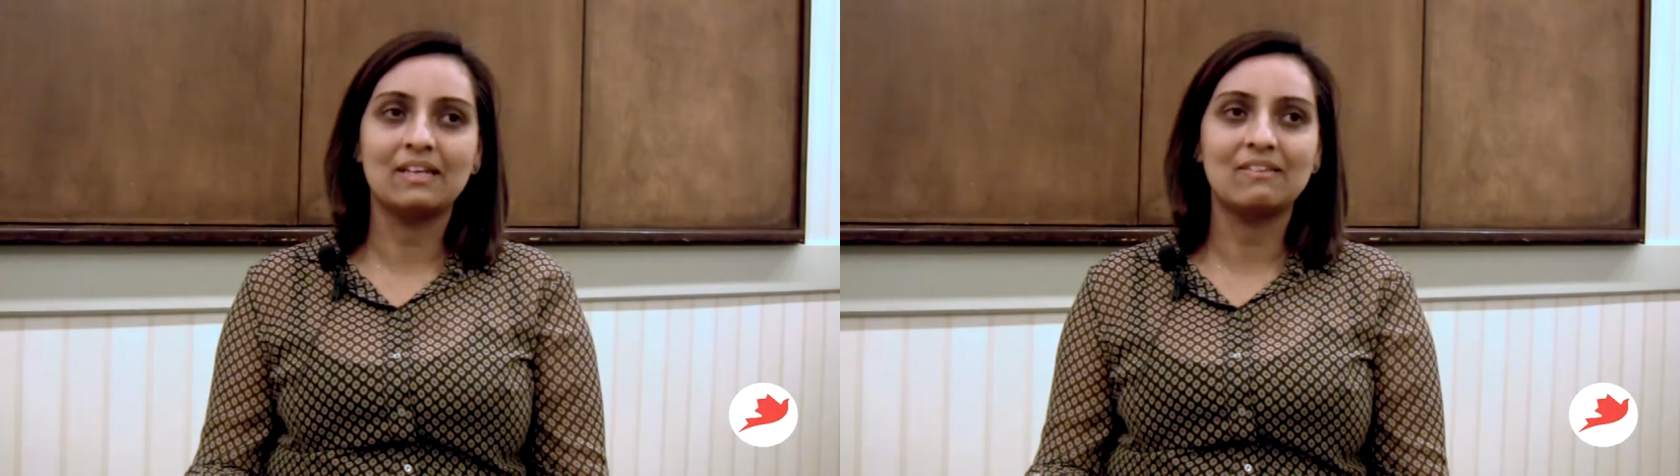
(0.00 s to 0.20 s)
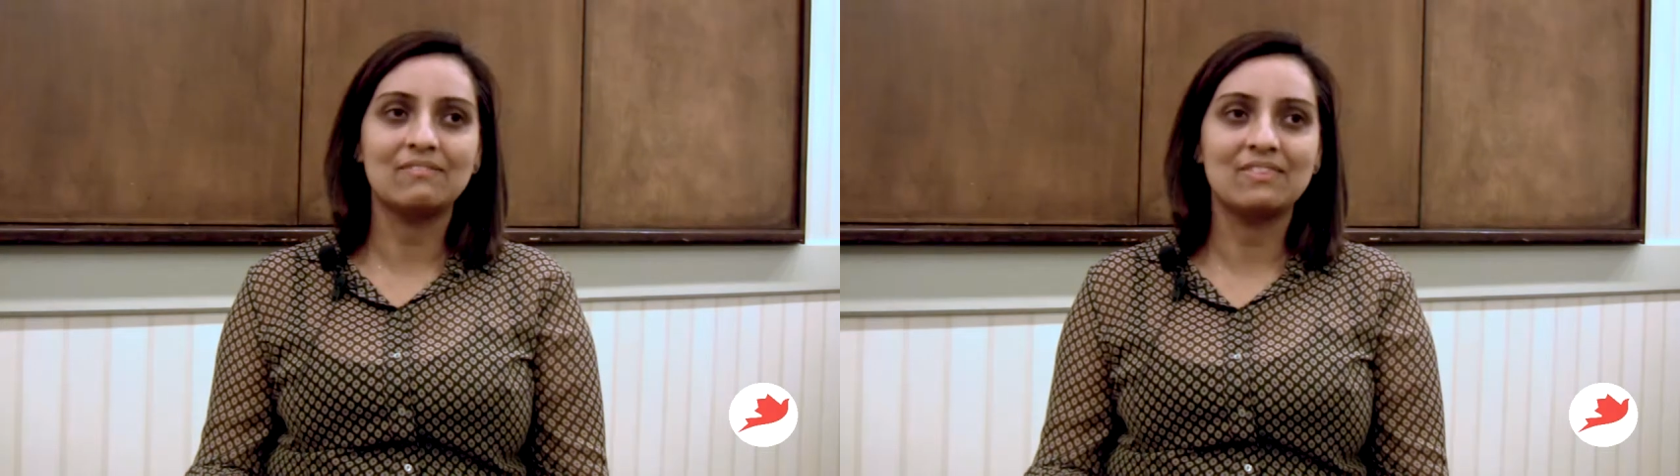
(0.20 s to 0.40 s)

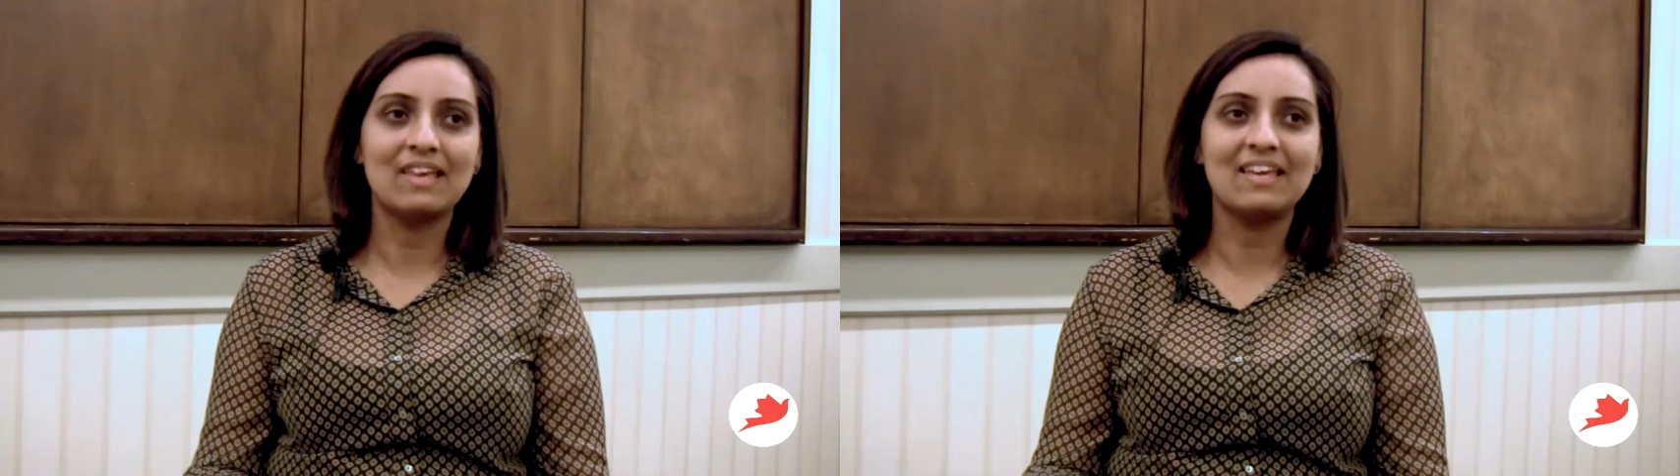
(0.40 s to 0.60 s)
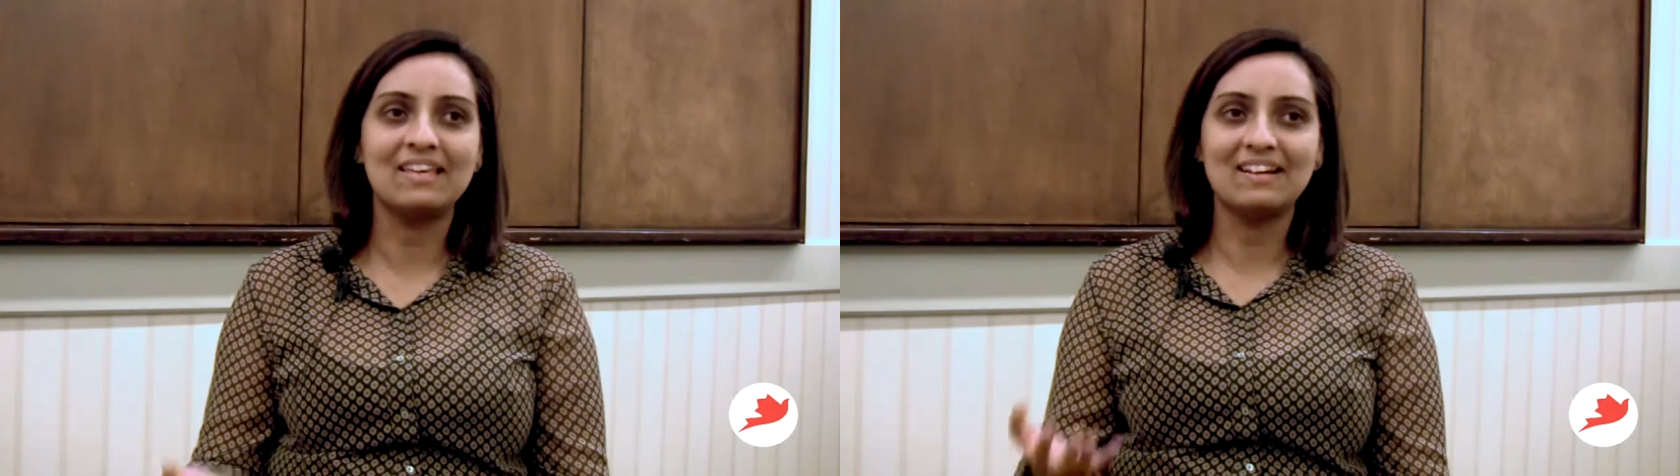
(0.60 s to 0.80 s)
and if
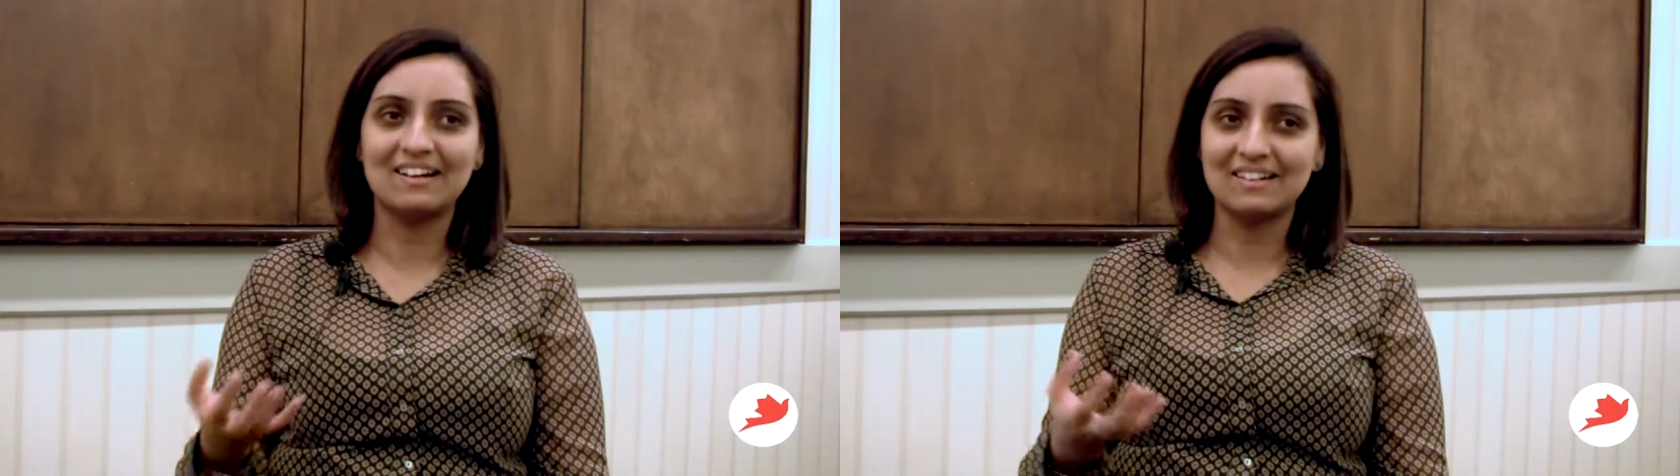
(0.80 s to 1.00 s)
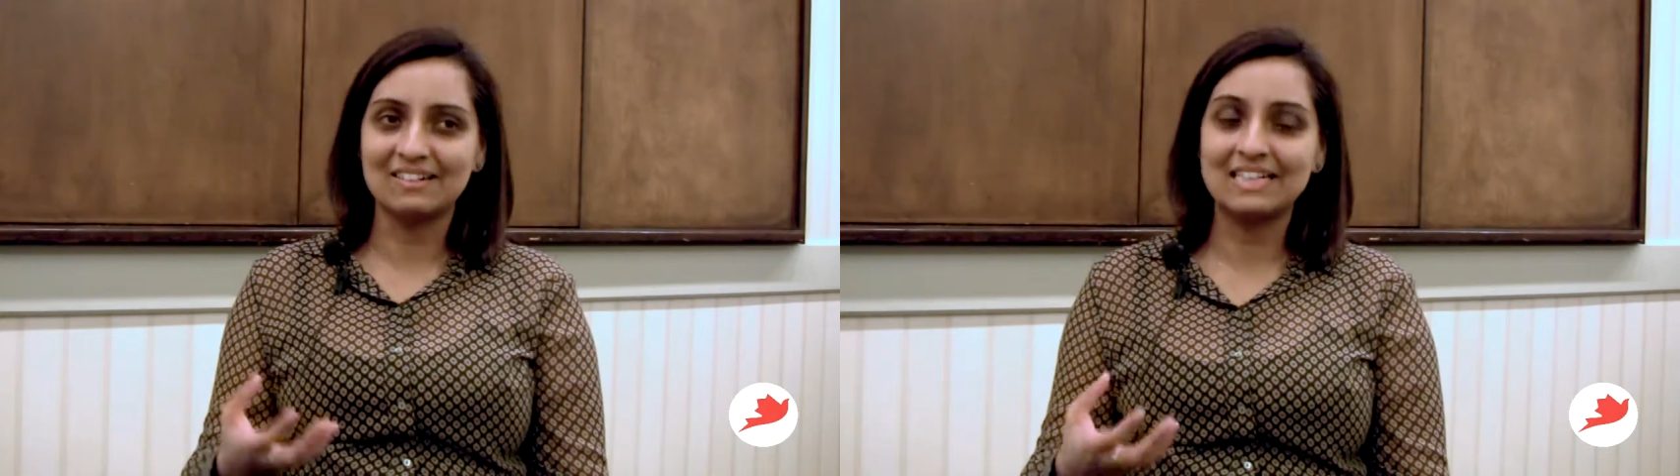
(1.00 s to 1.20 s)
they
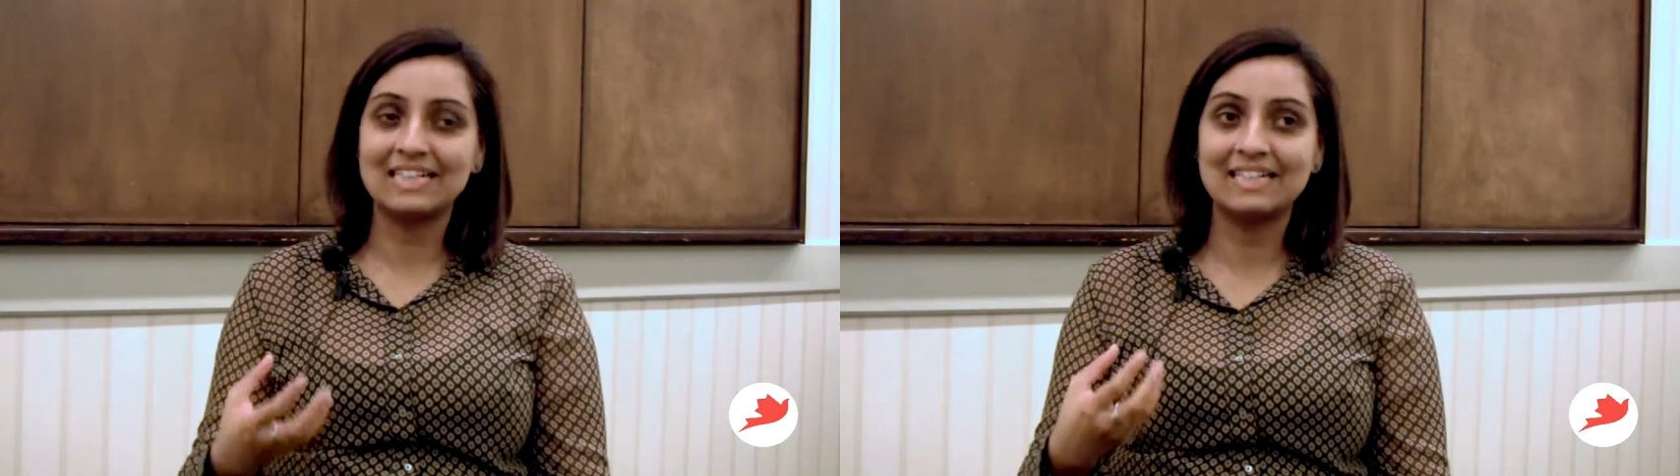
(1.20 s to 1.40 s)
can't